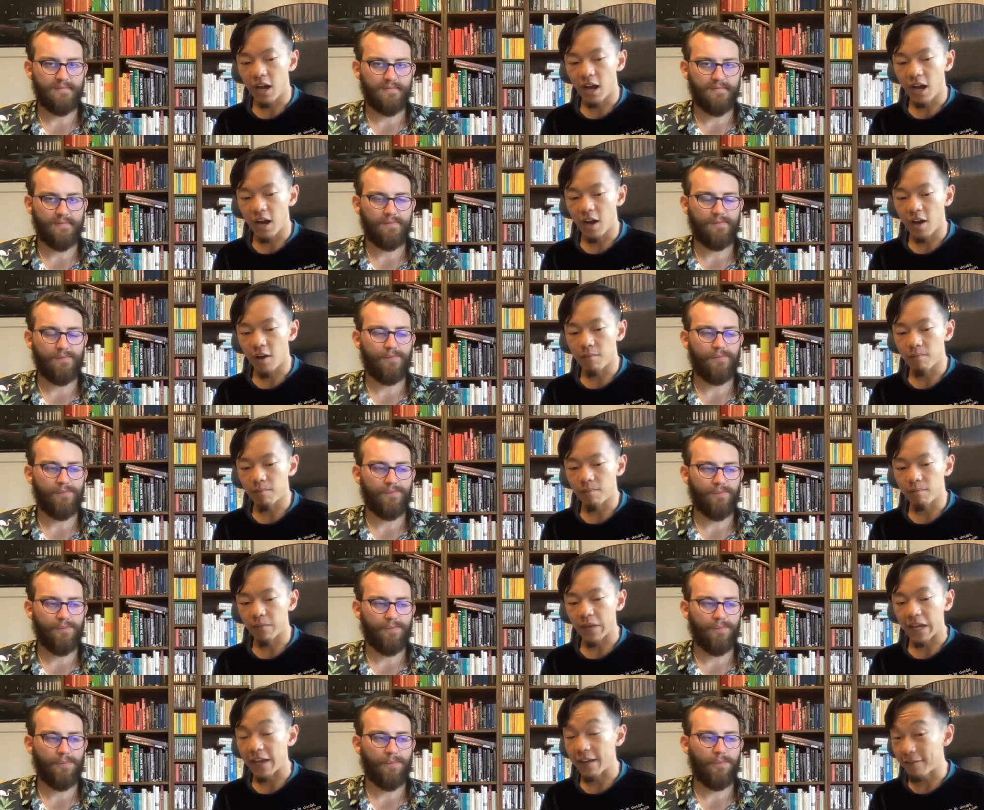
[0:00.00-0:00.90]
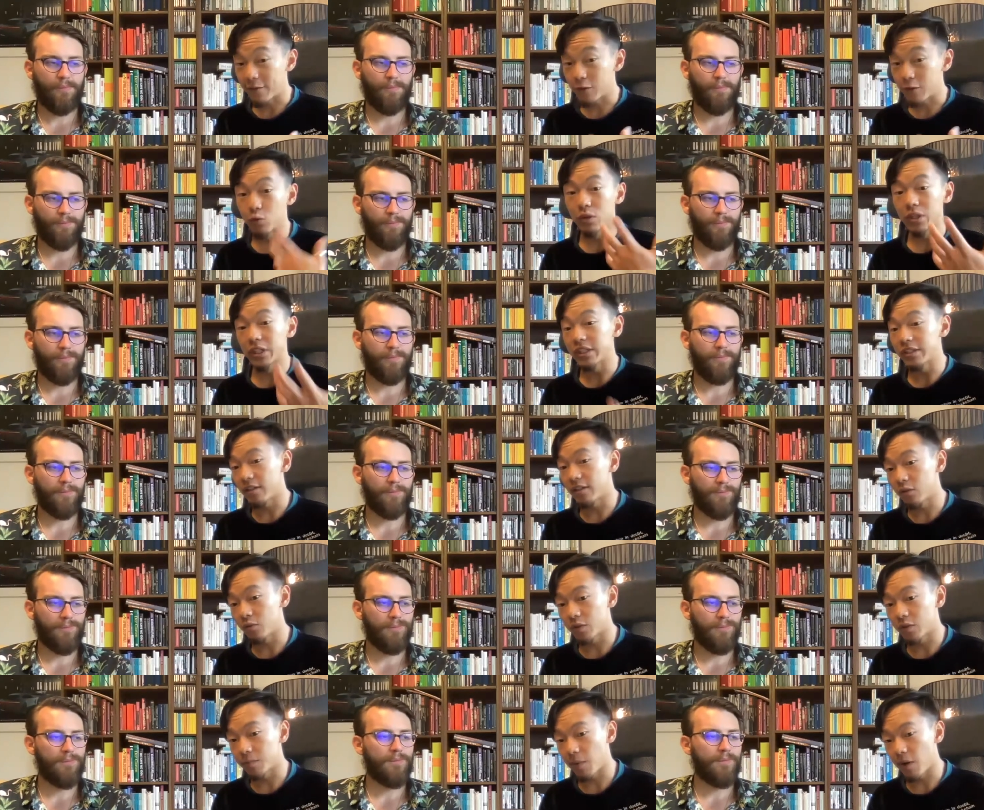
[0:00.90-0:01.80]
Speaker 1: Um, if you
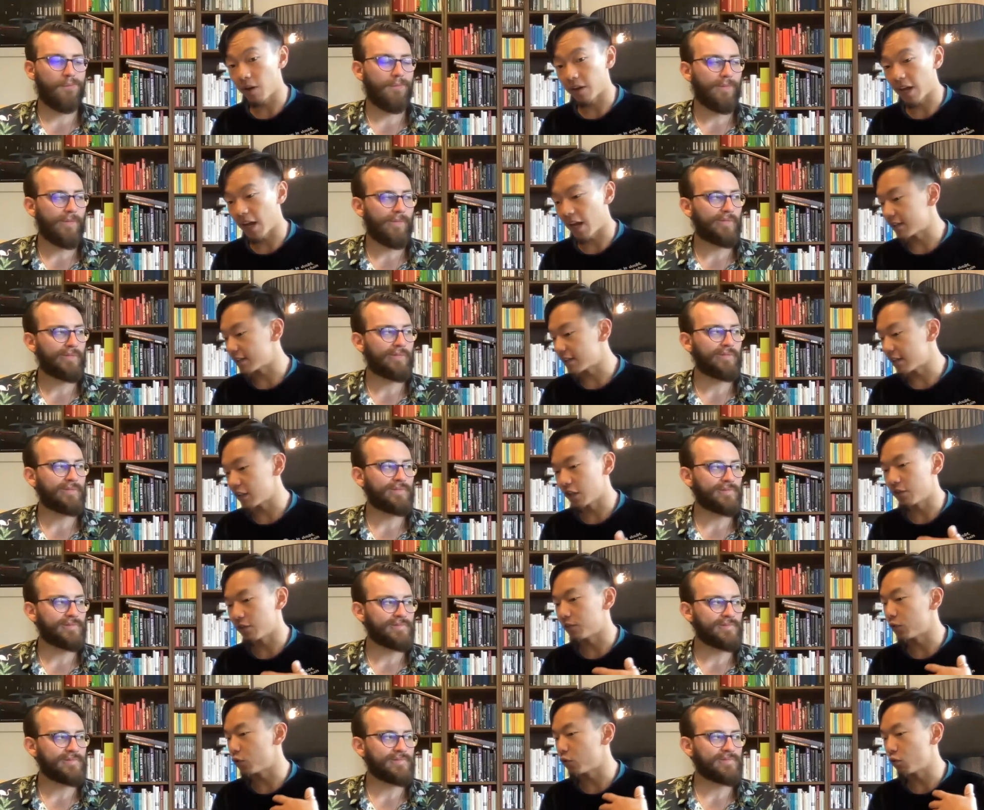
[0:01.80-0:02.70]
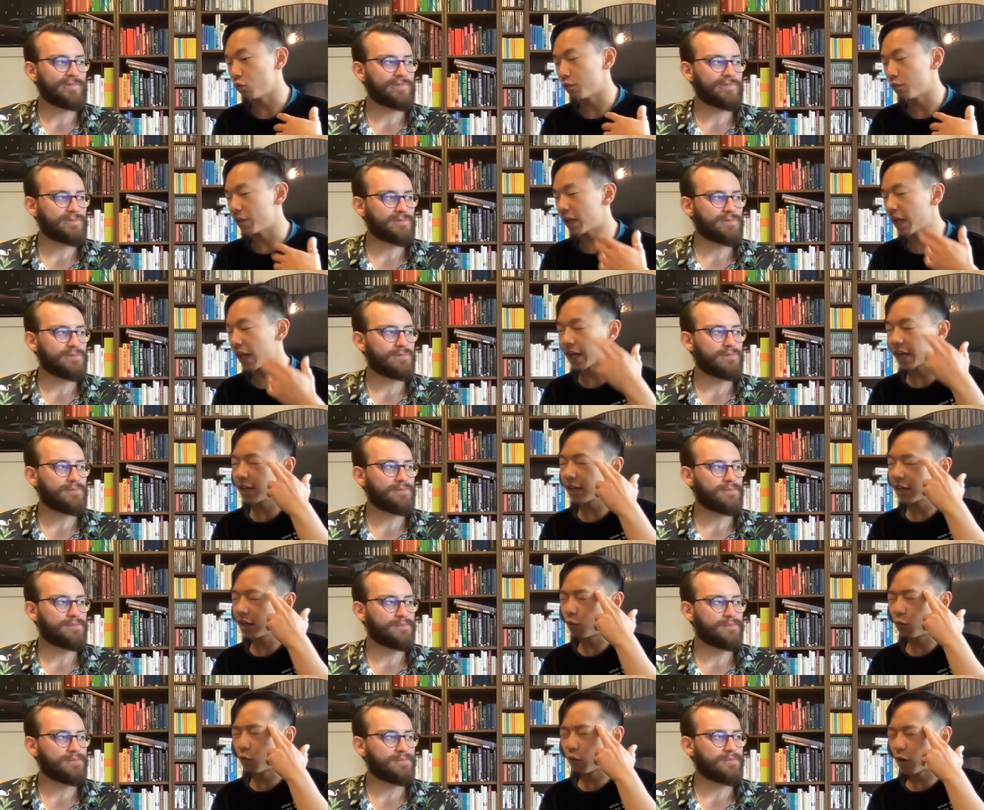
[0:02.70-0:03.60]
listen to this podcast and if you could be like,
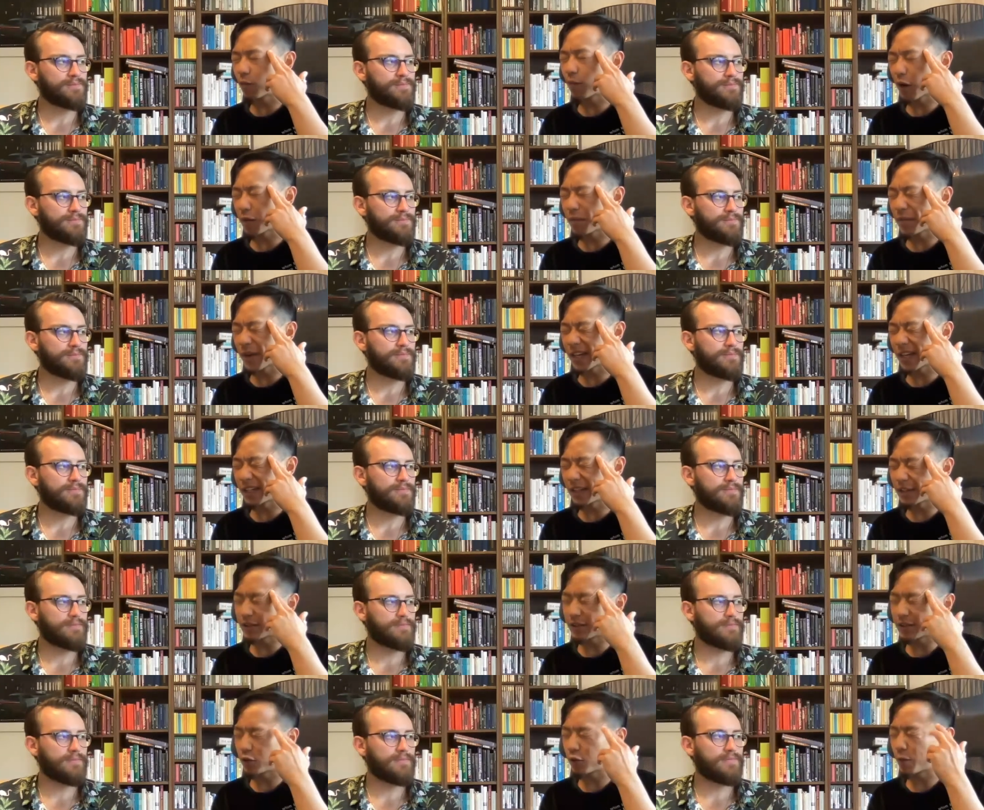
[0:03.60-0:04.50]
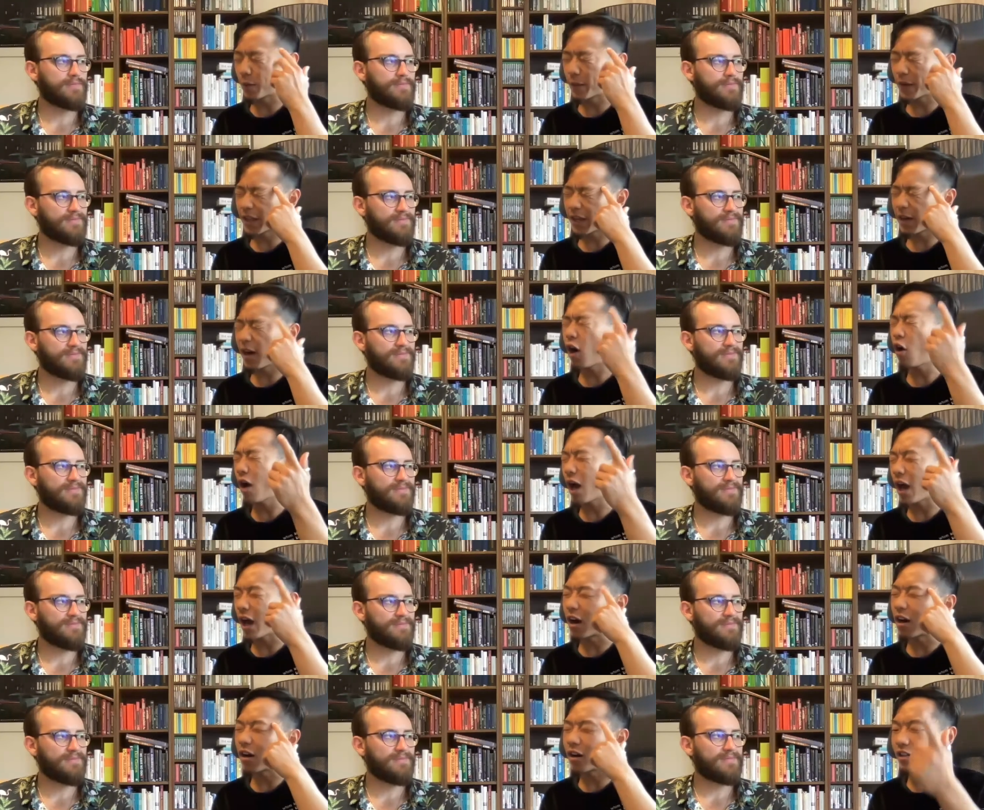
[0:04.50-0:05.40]
we're about to make a decision, you can think, oh,
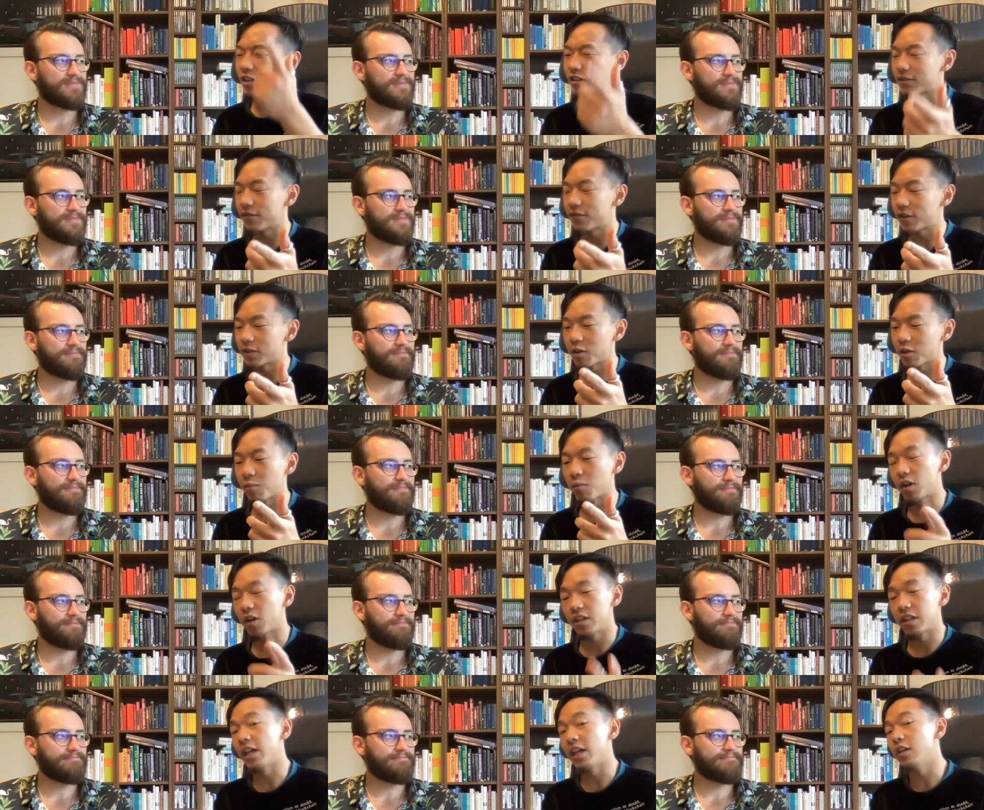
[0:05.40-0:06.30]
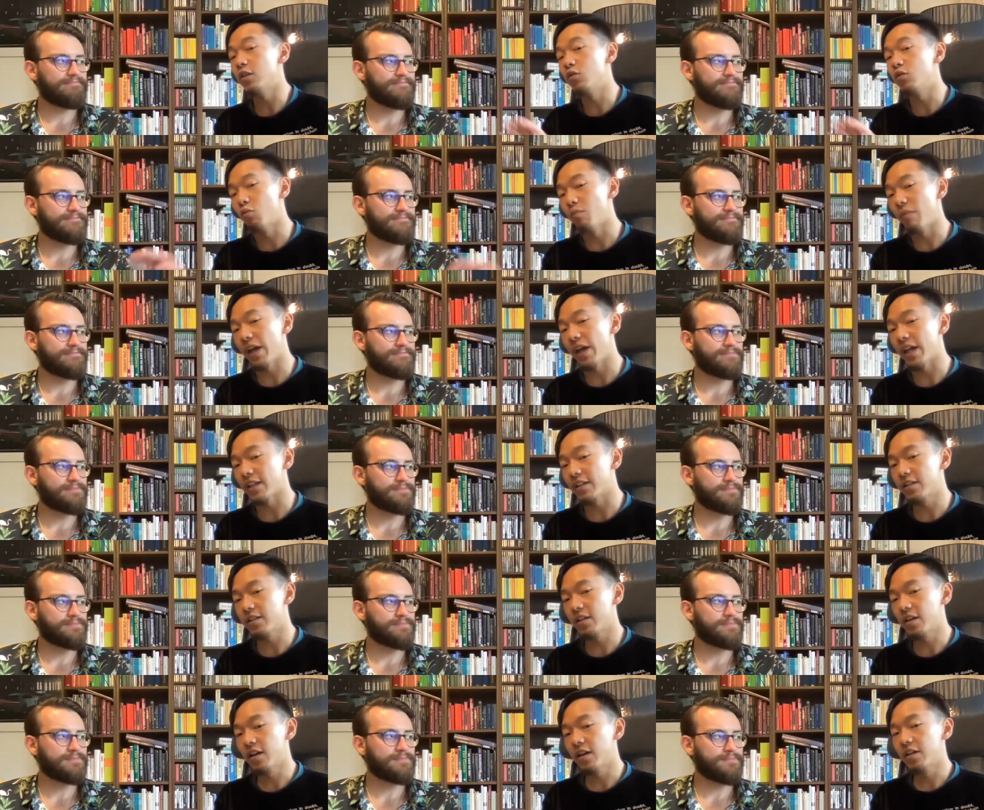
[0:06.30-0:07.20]
I heard this from somewhere. Then you make
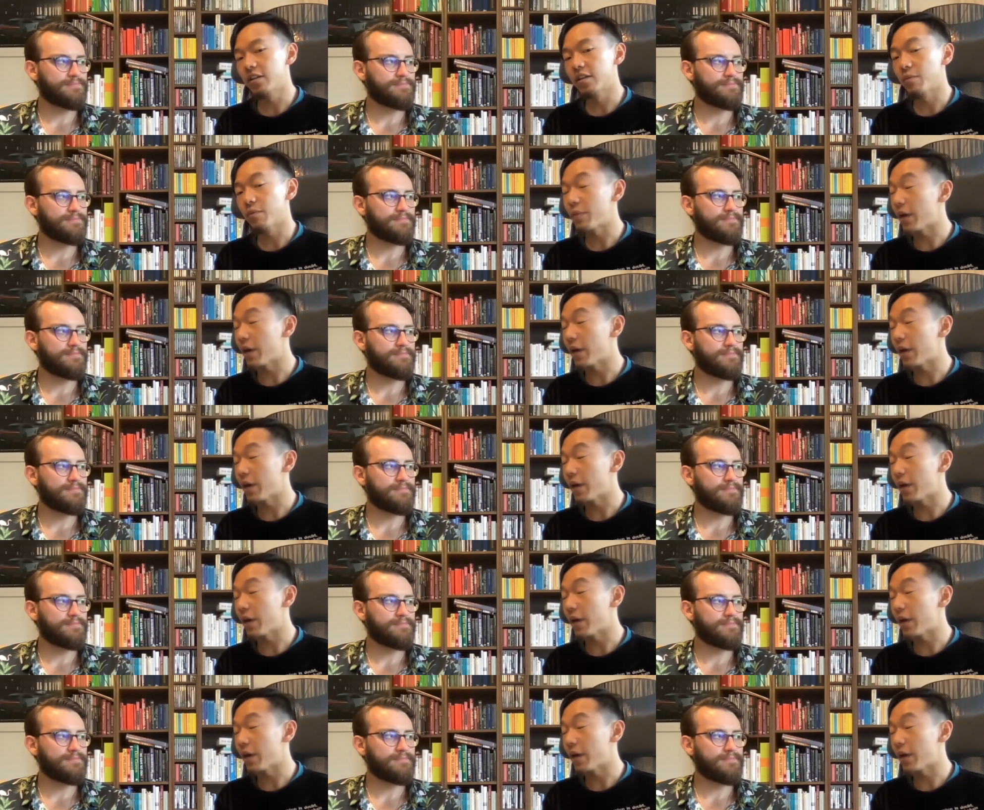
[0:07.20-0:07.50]
the